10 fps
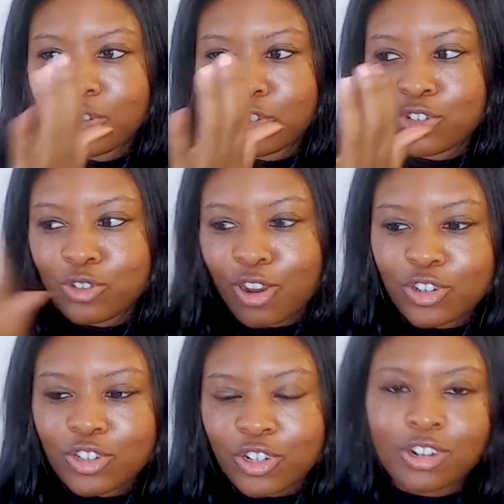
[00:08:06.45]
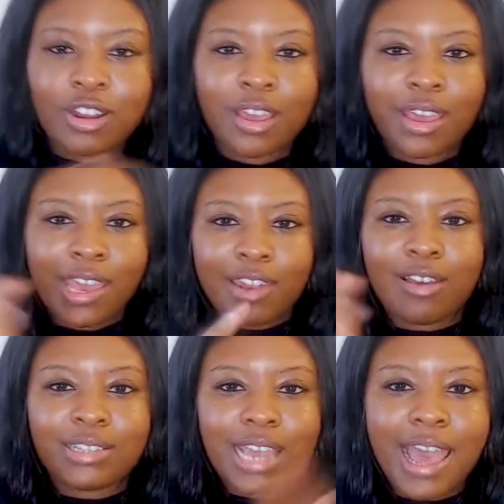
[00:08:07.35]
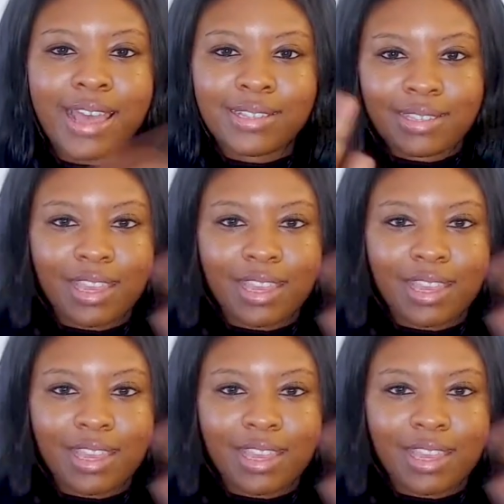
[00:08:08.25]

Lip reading: structured and on task